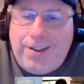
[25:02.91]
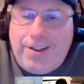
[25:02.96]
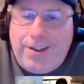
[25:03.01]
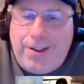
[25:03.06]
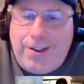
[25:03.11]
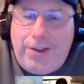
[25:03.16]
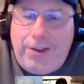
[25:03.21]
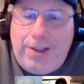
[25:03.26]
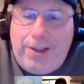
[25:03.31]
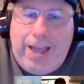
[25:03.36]

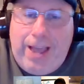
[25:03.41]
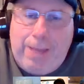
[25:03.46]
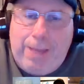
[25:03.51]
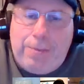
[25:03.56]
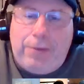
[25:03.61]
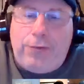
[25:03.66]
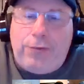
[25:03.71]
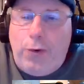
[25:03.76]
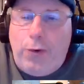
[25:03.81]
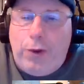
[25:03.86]
You know, he gave me
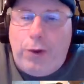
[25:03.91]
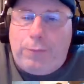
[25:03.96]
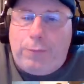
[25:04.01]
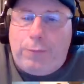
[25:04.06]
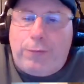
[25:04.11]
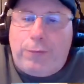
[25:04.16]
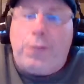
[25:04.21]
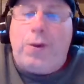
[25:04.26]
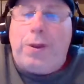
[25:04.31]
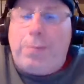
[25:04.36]
two of them for
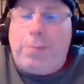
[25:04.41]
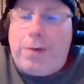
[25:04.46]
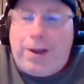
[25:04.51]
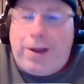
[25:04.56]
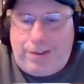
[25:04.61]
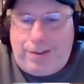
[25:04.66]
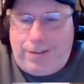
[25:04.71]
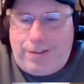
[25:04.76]
$20.